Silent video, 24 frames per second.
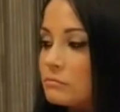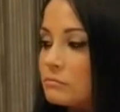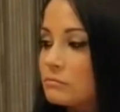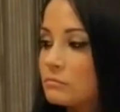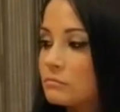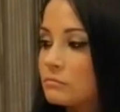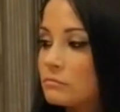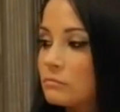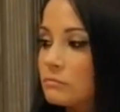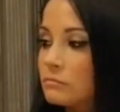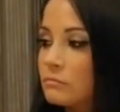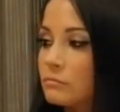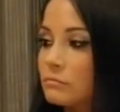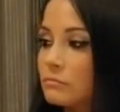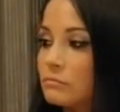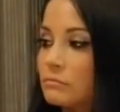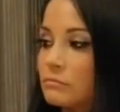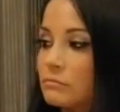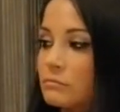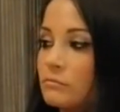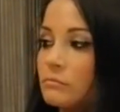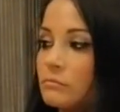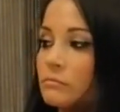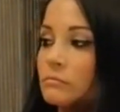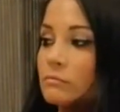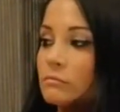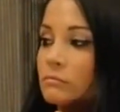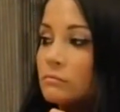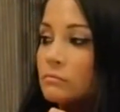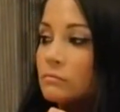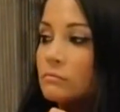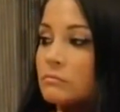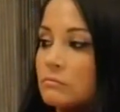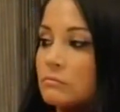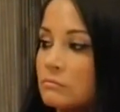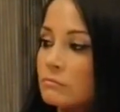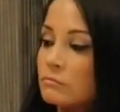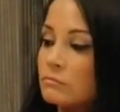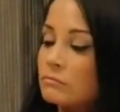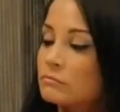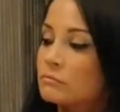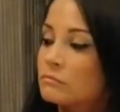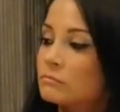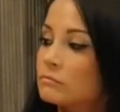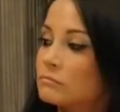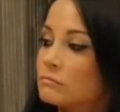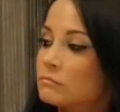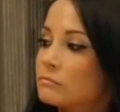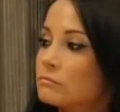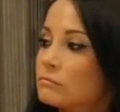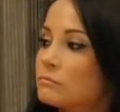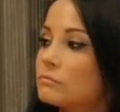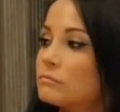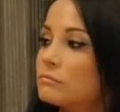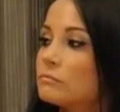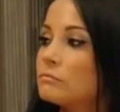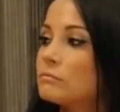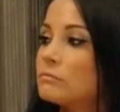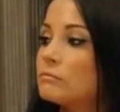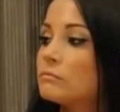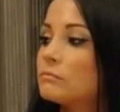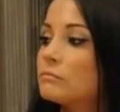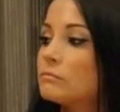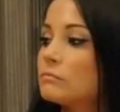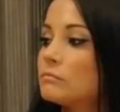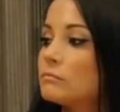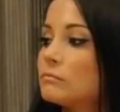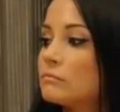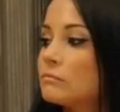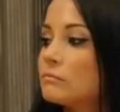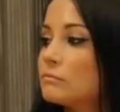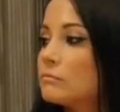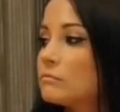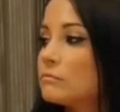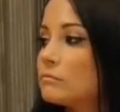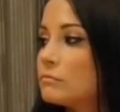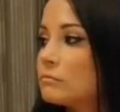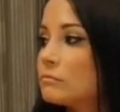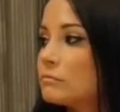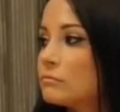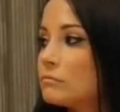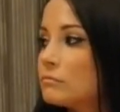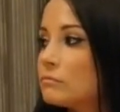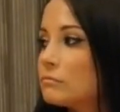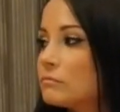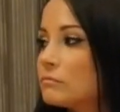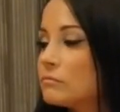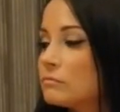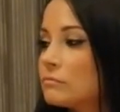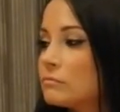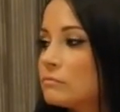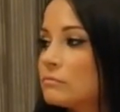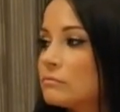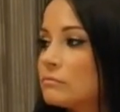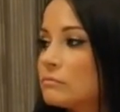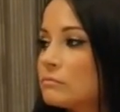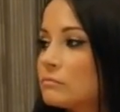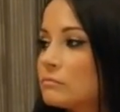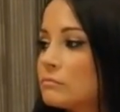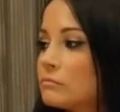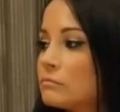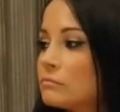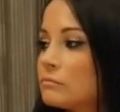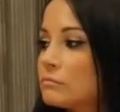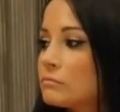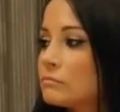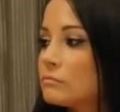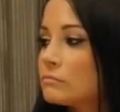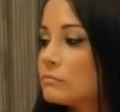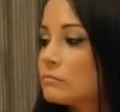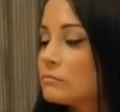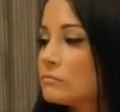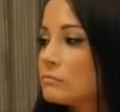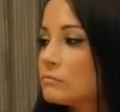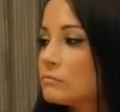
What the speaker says: The person shown says nothing.